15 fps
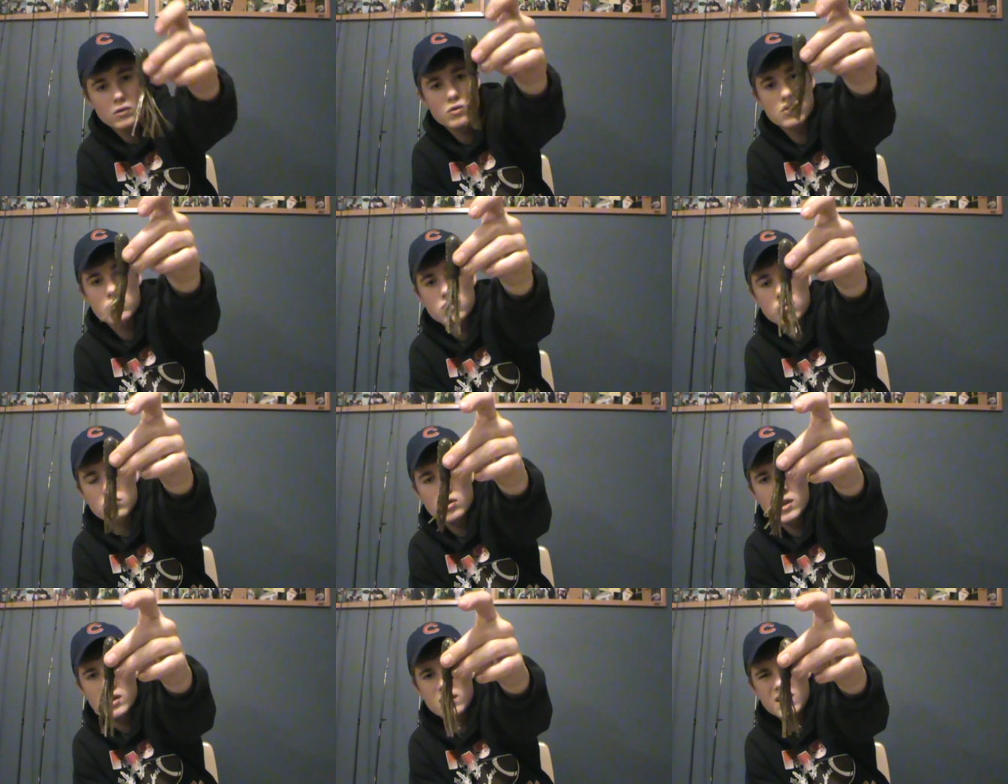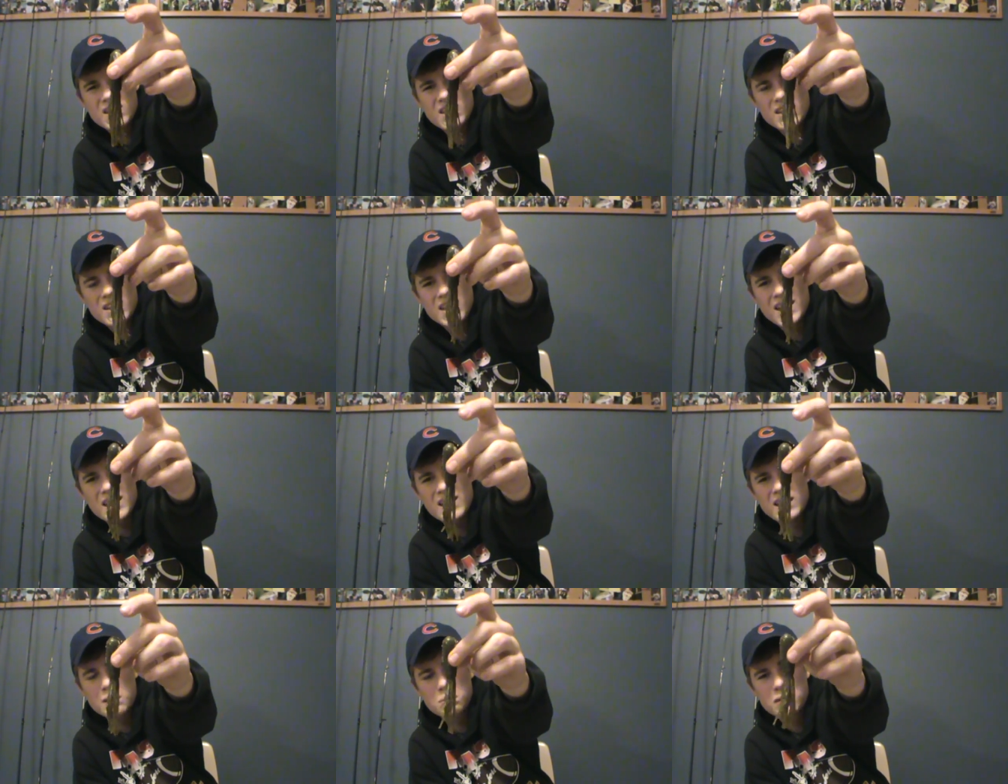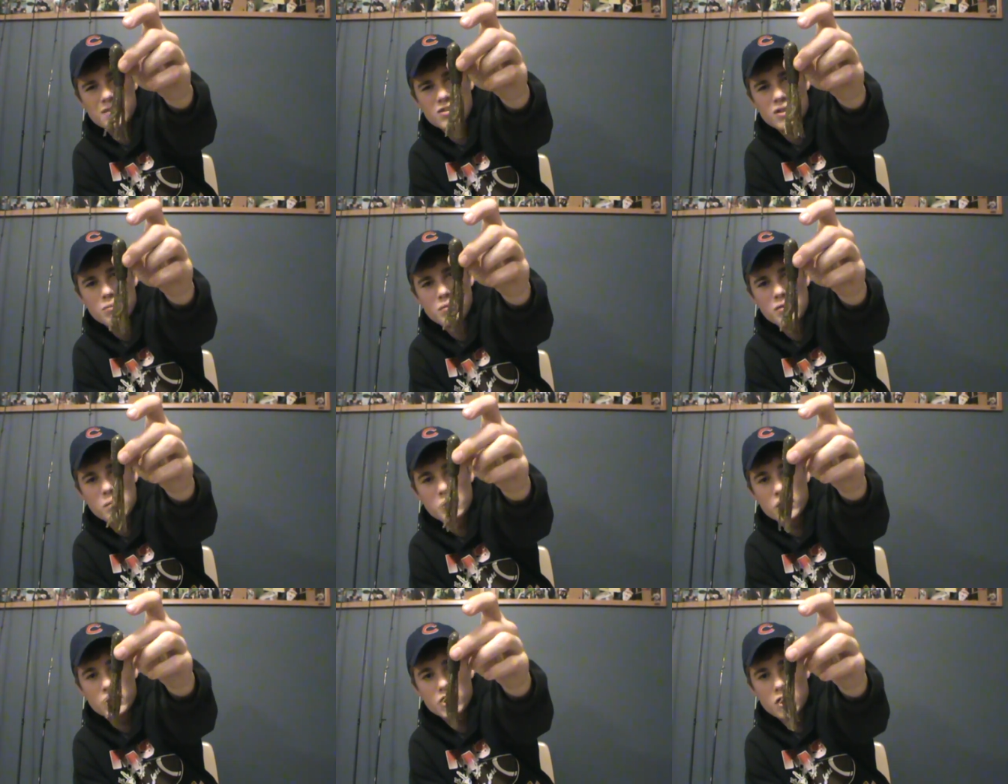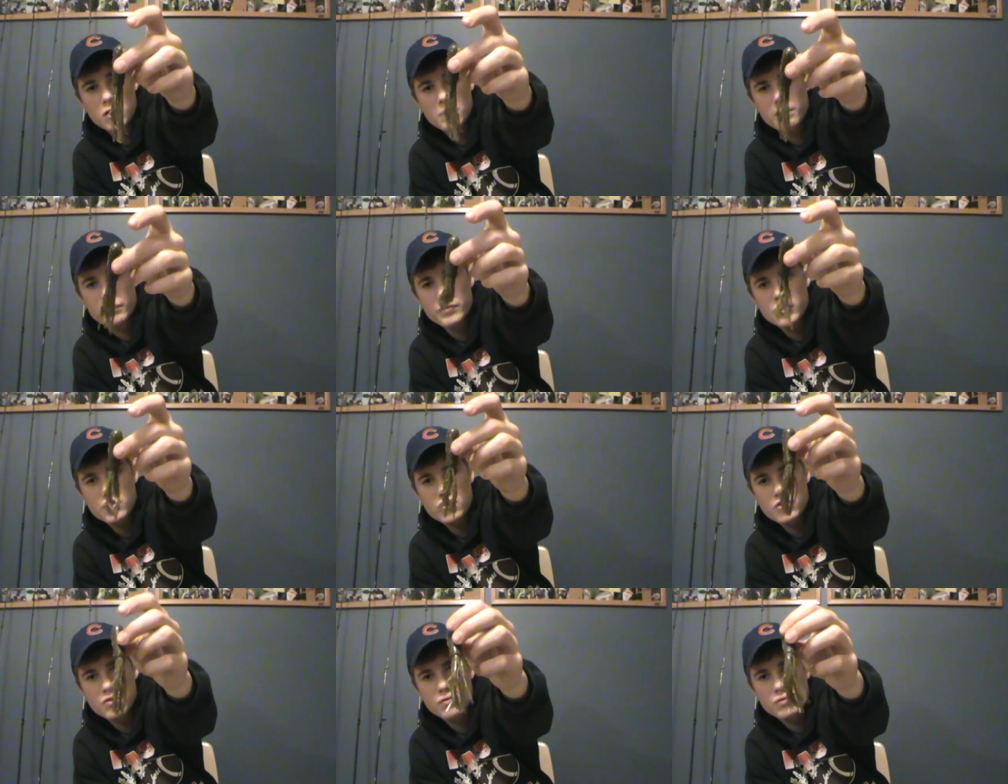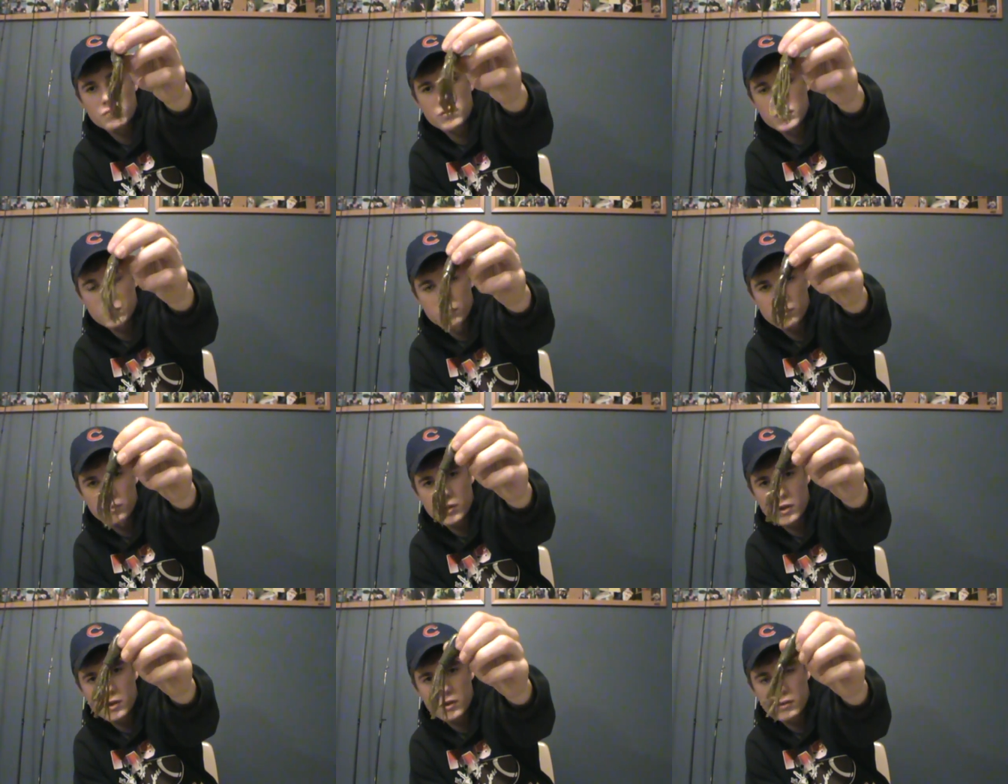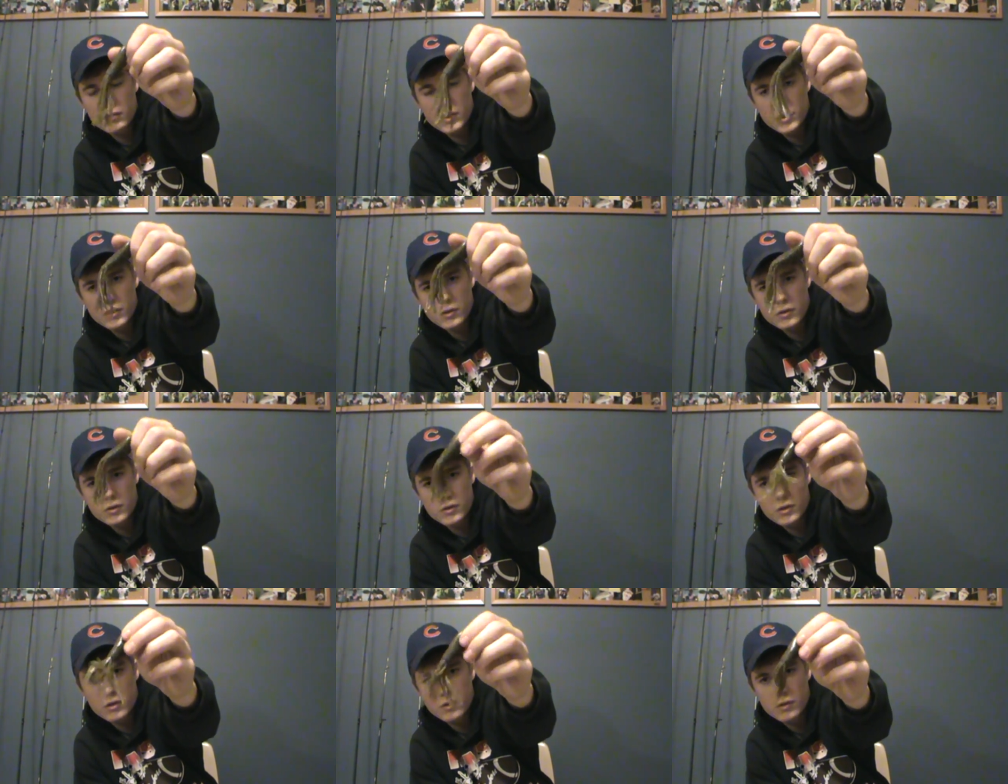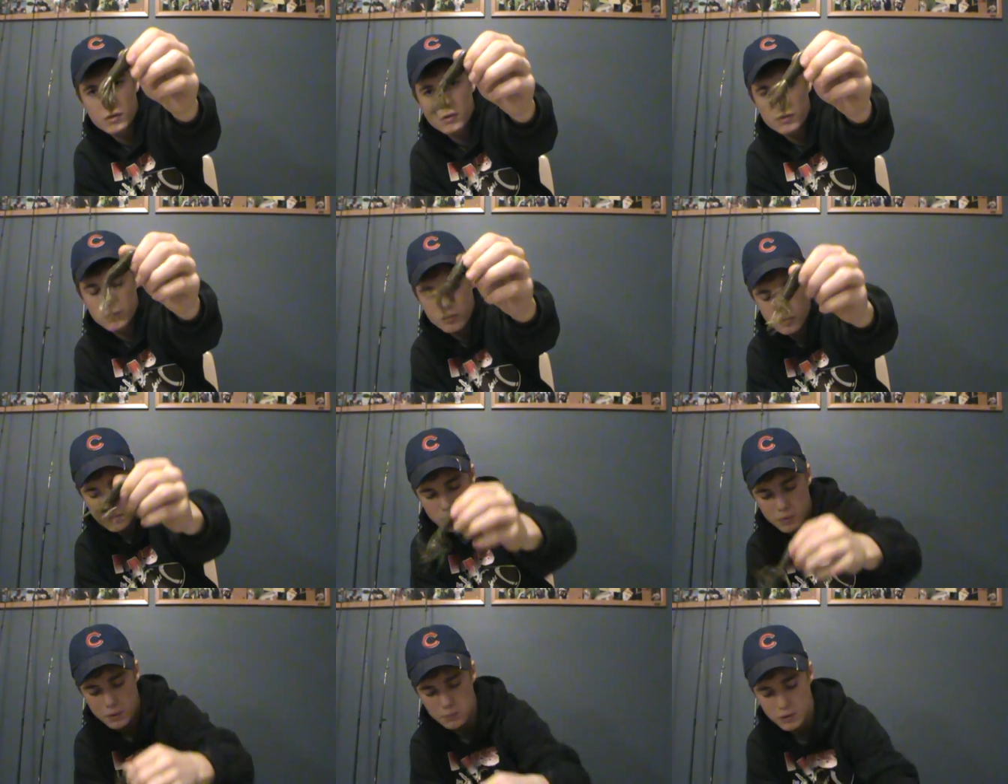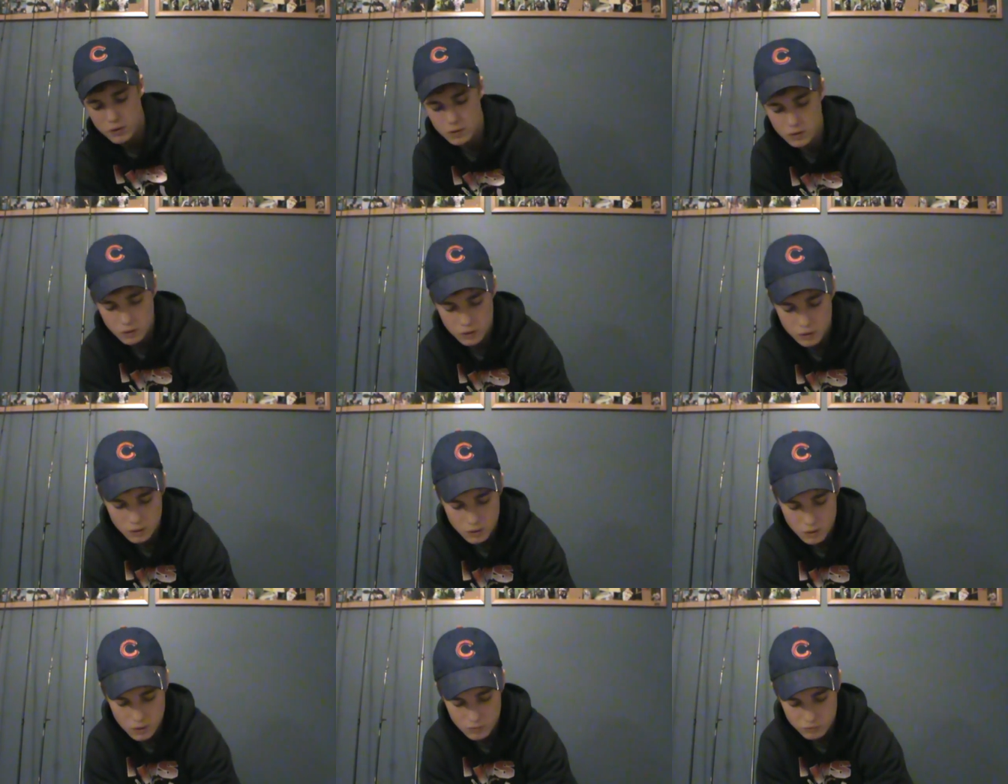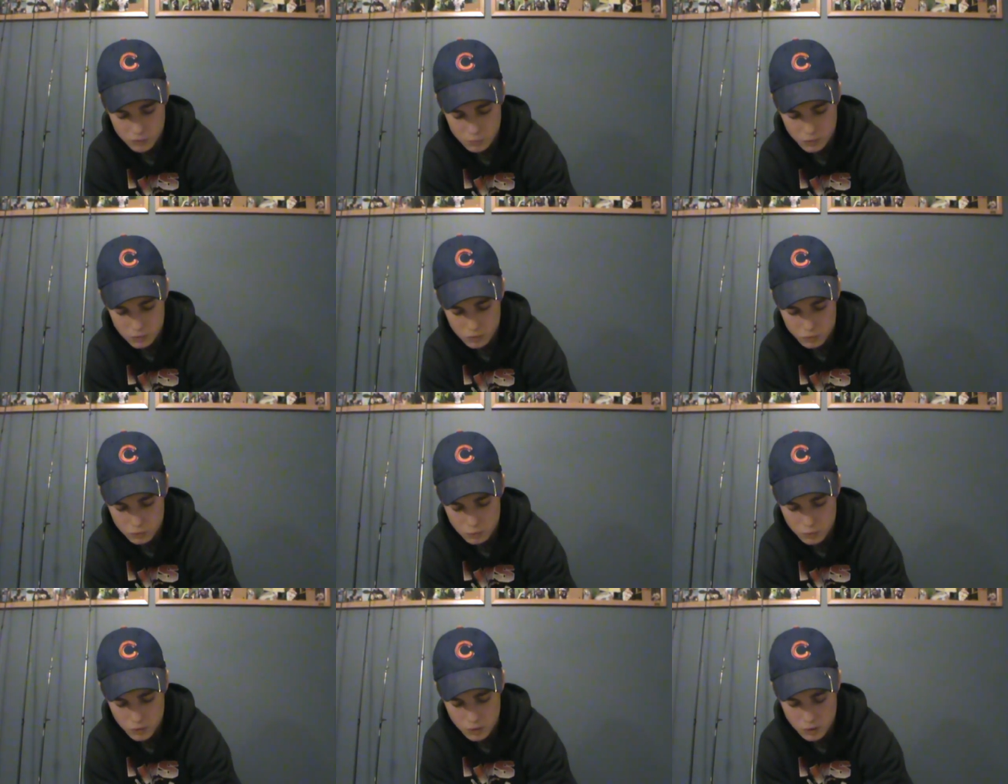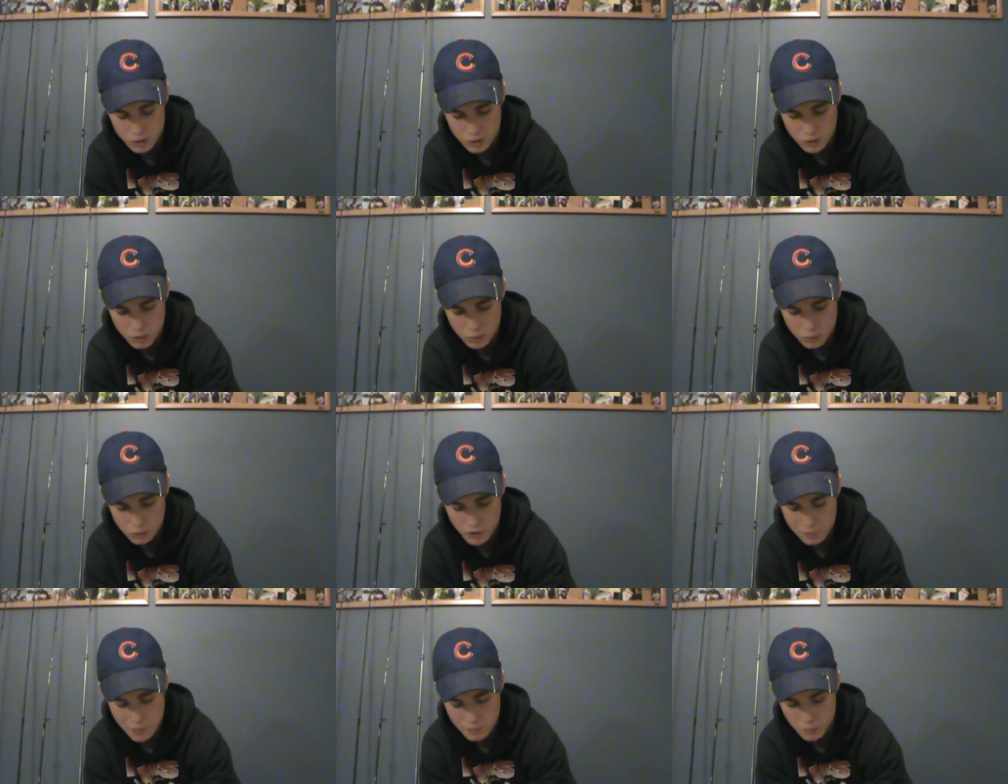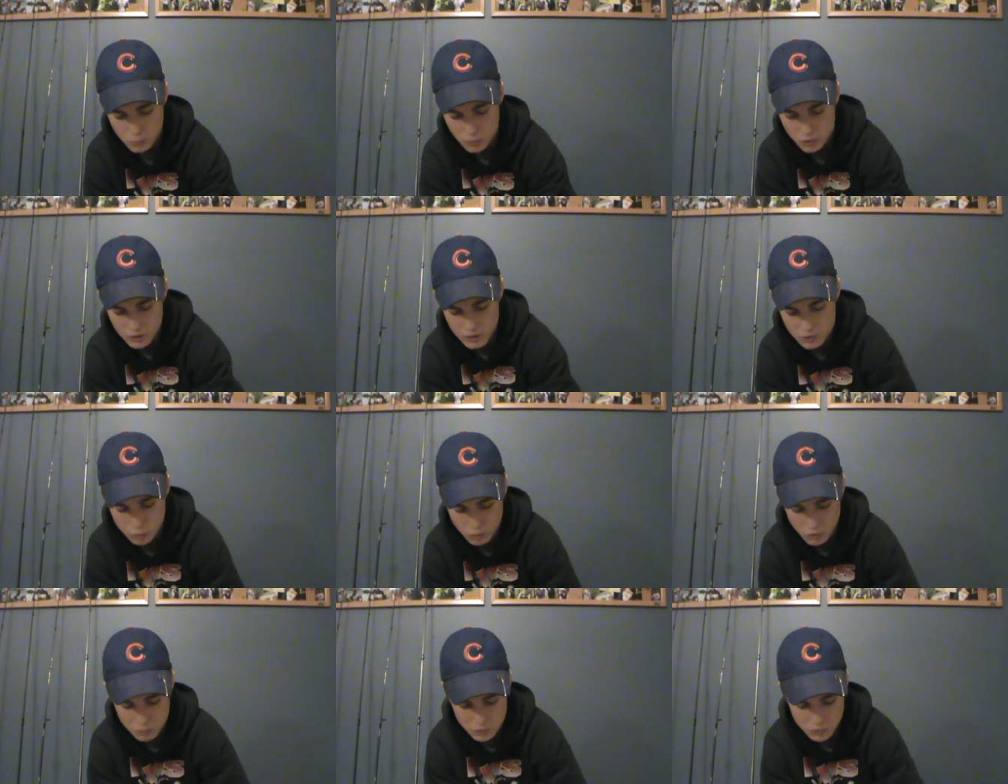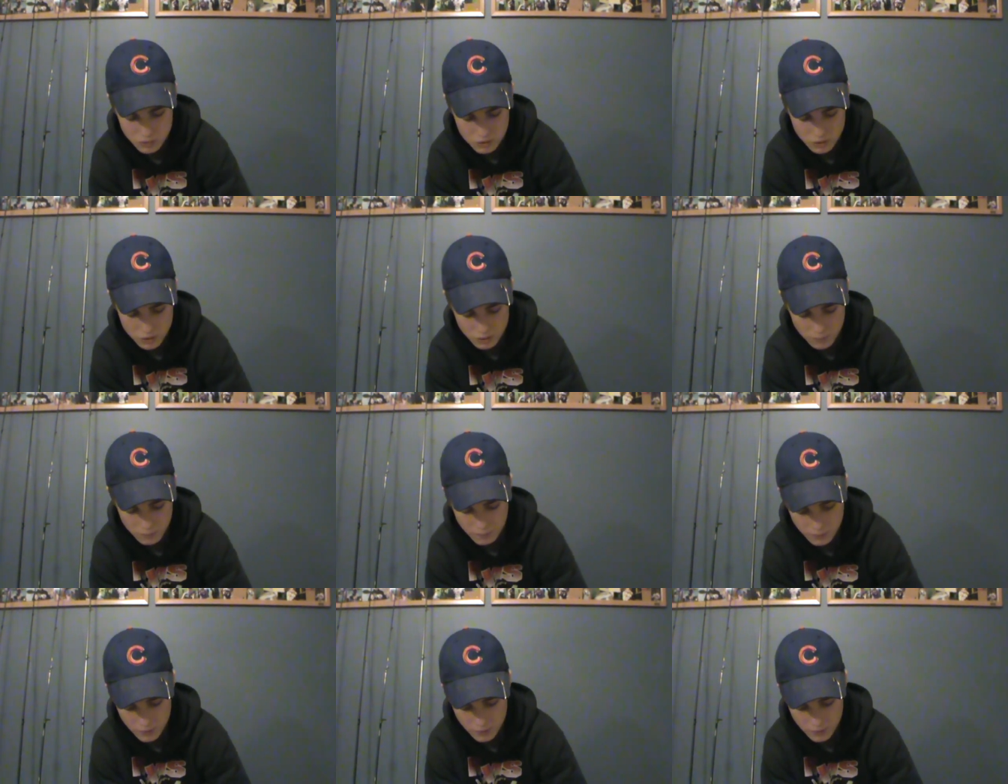Strike King, and I believe some of them are Yum, just the regular green pumpkin flipping tube, or that might be that's watermelon seed.